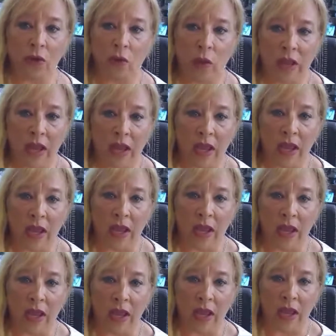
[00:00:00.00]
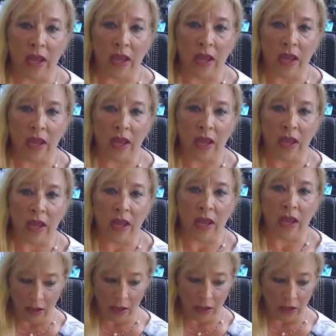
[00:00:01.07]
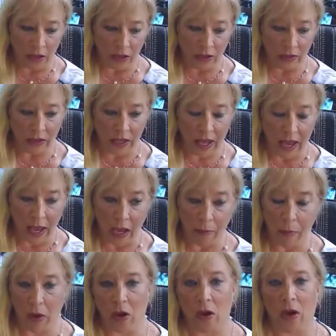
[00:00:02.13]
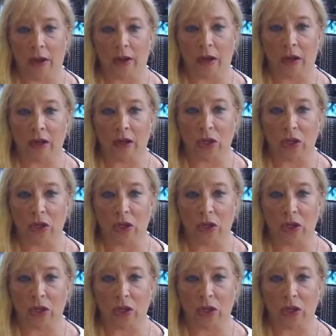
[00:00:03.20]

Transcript: we had an issue with the app on